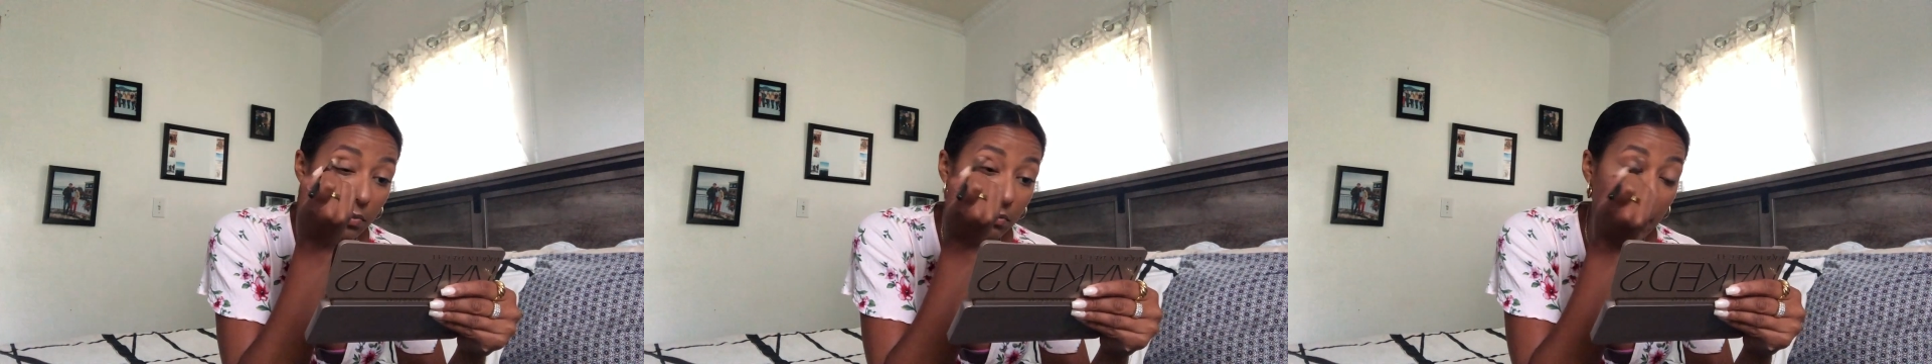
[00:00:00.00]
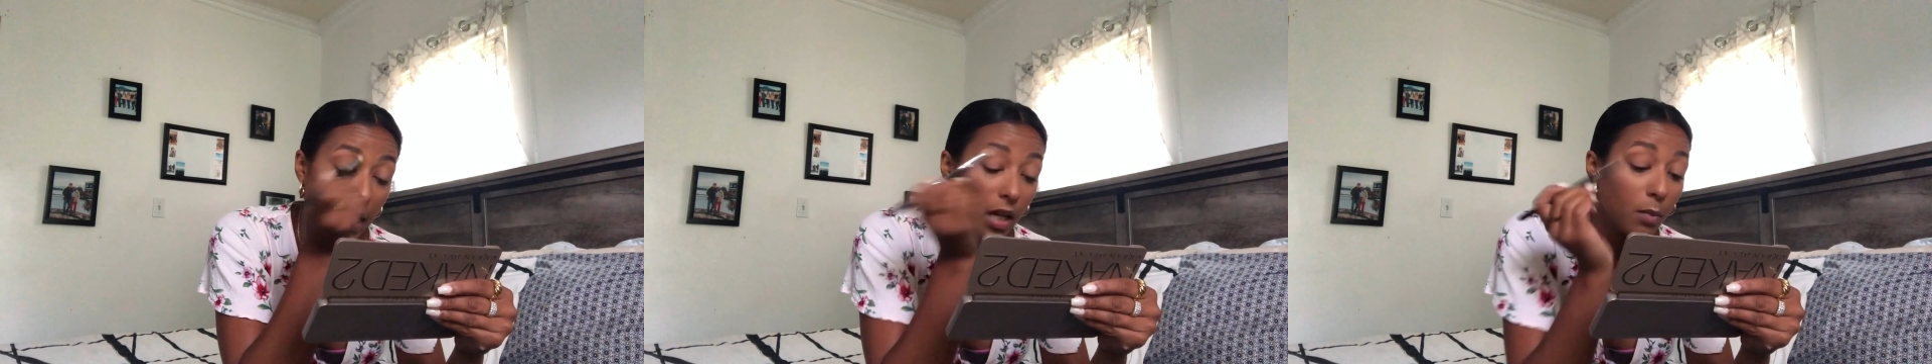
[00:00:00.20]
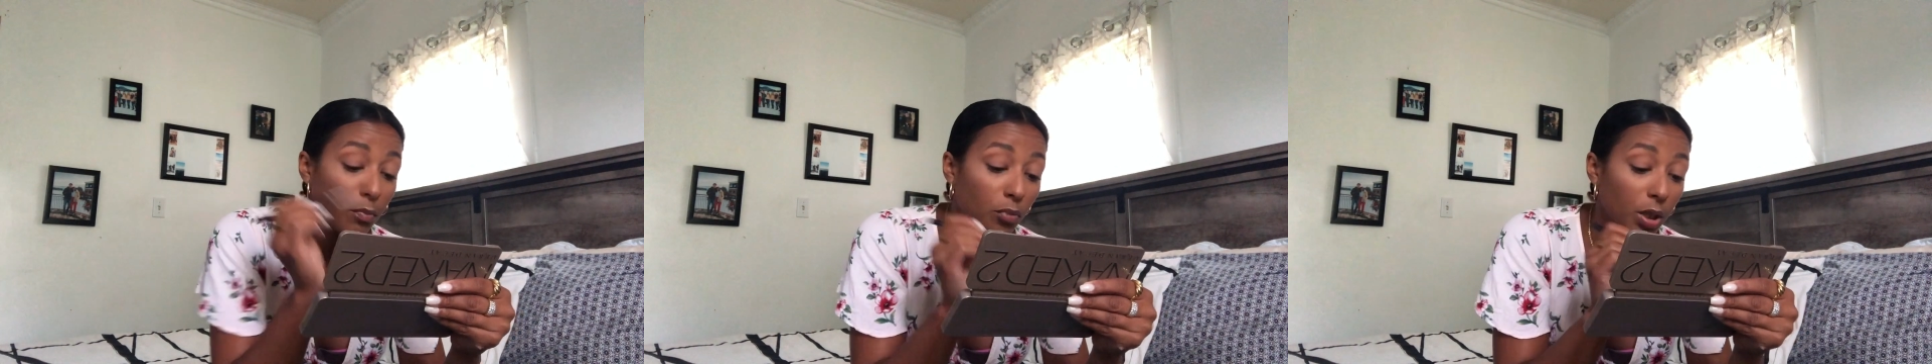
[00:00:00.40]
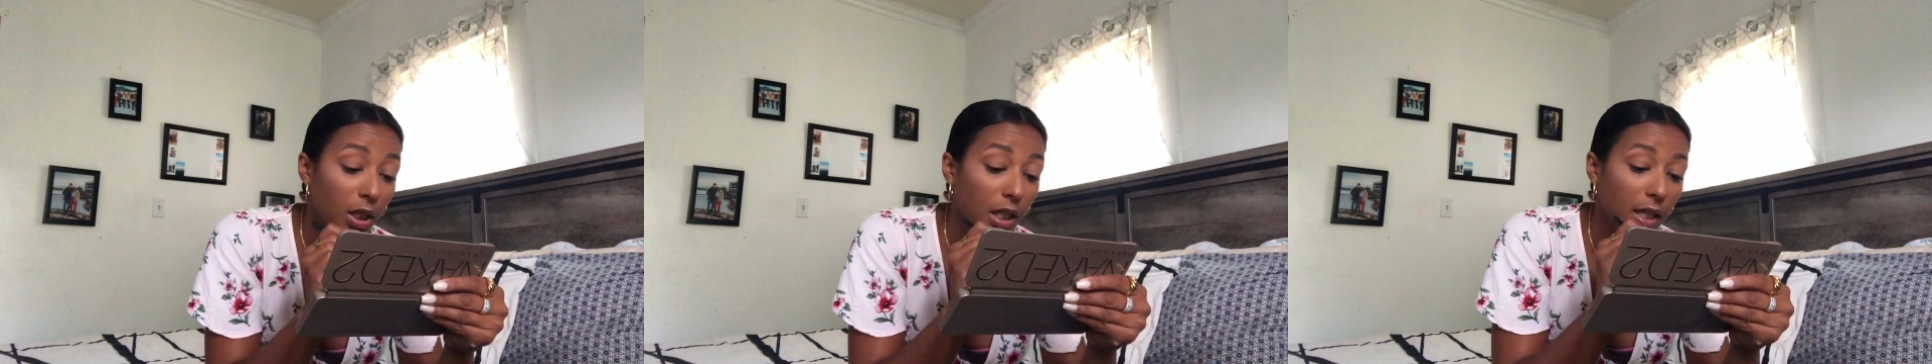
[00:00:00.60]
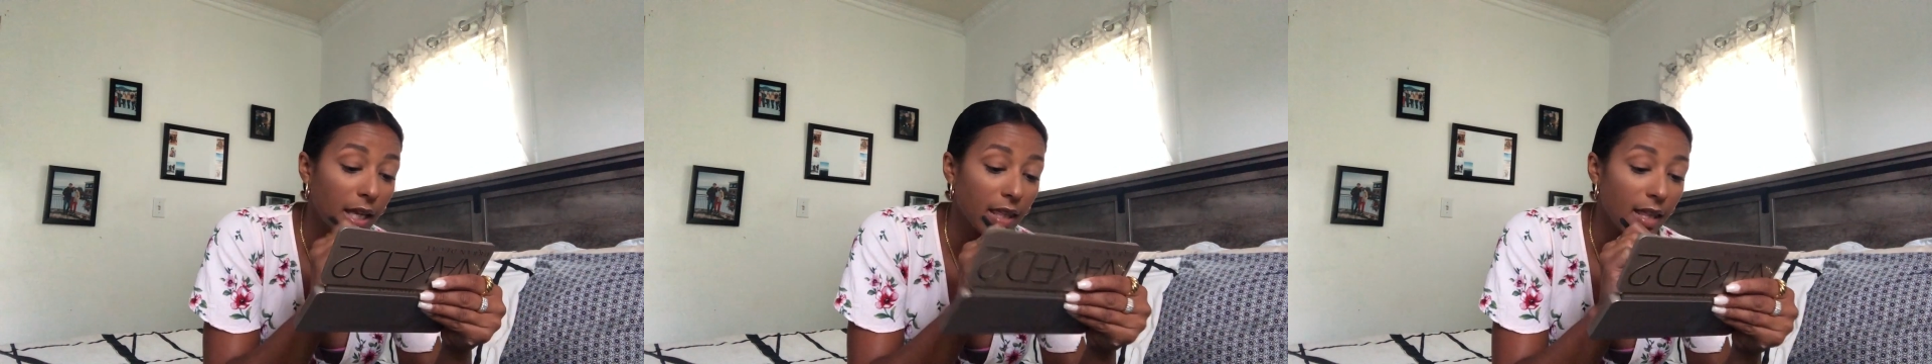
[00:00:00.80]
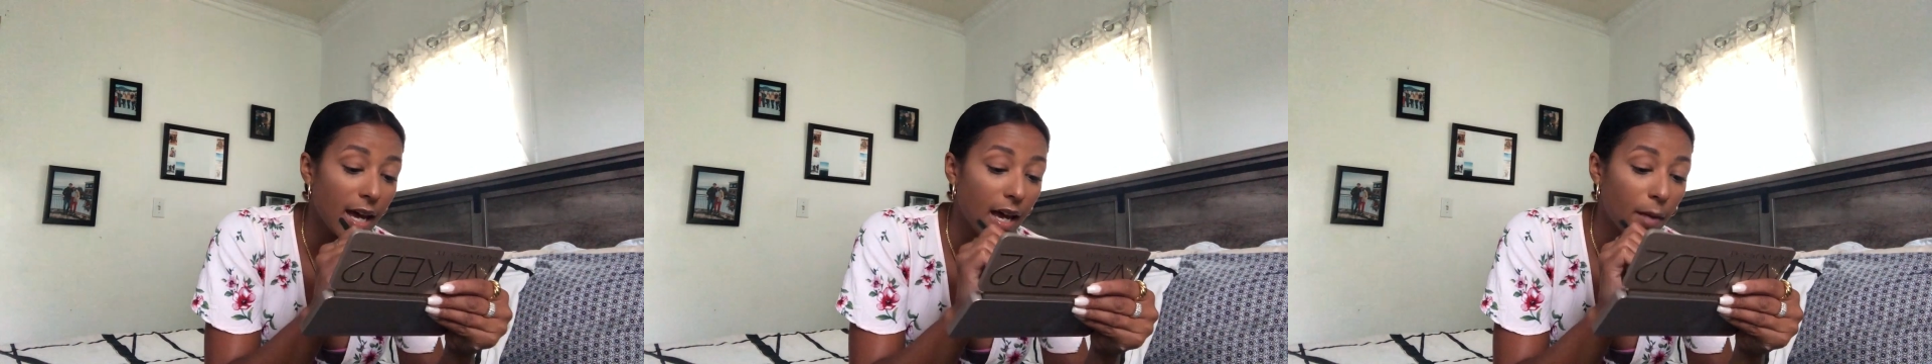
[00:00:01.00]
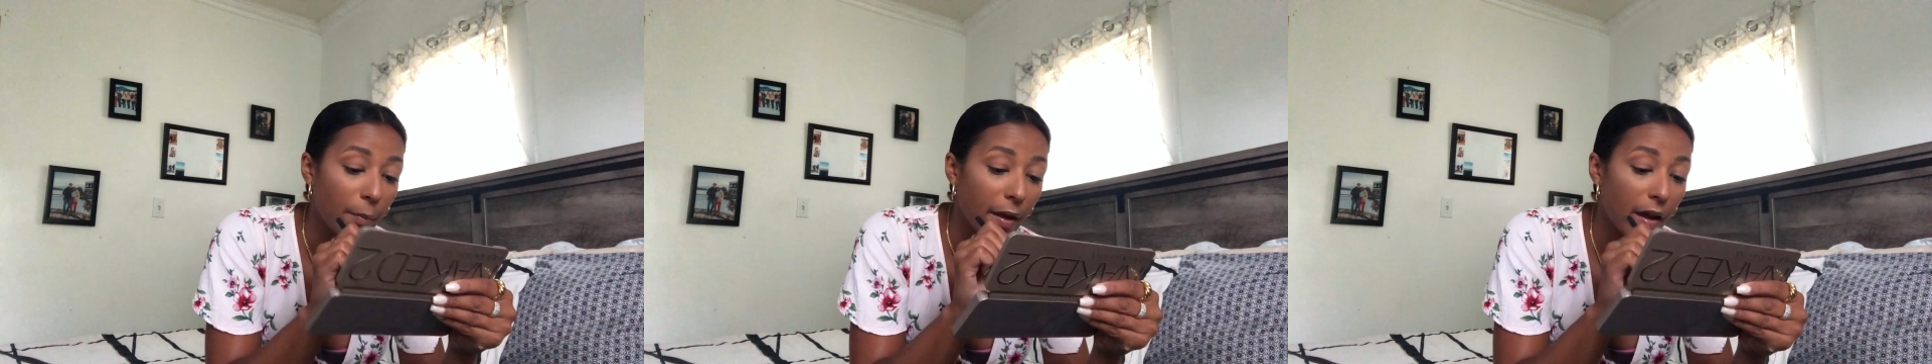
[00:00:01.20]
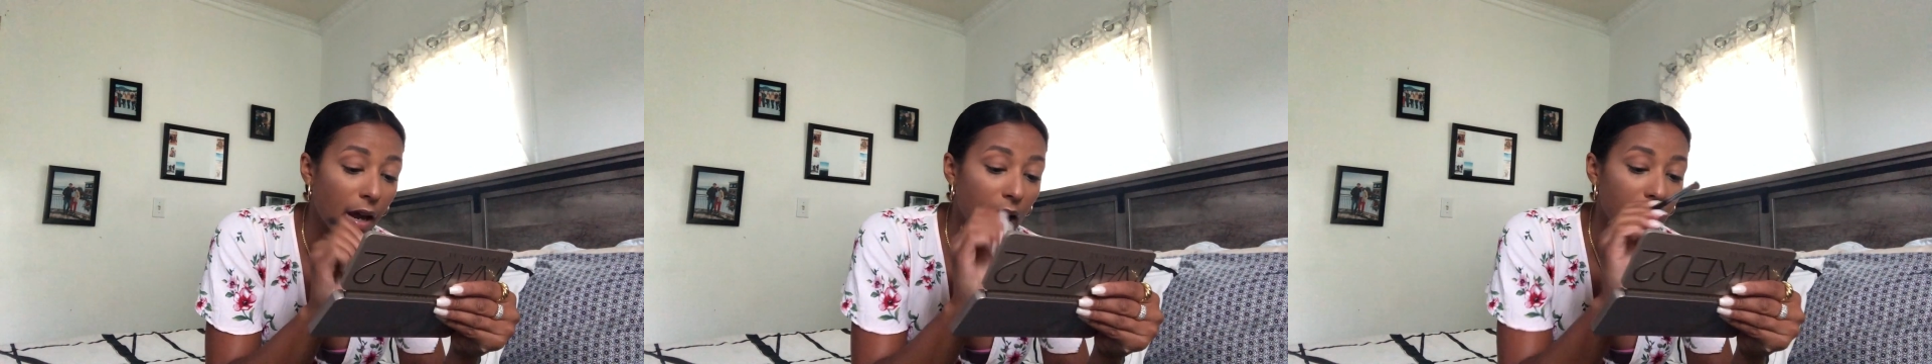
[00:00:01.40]
makeup really like that on
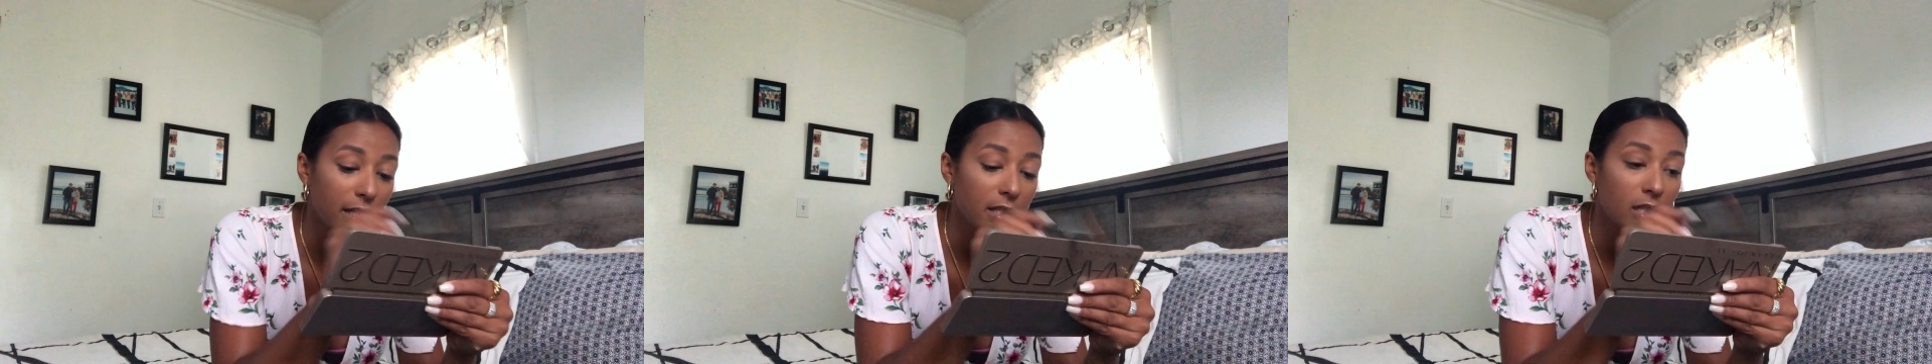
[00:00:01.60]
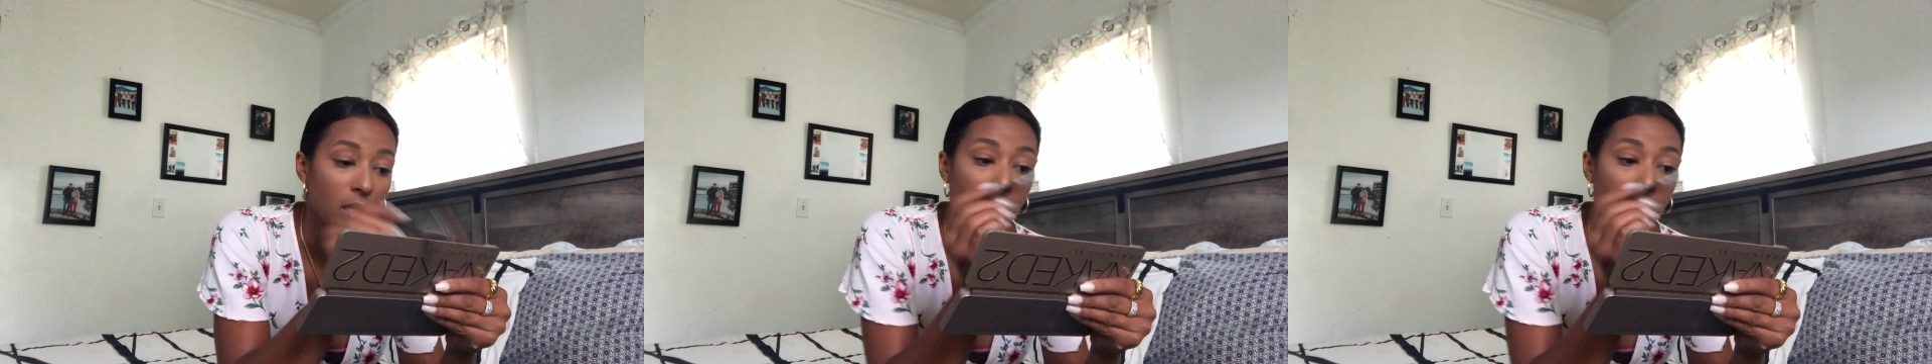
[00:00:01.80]
my eyes.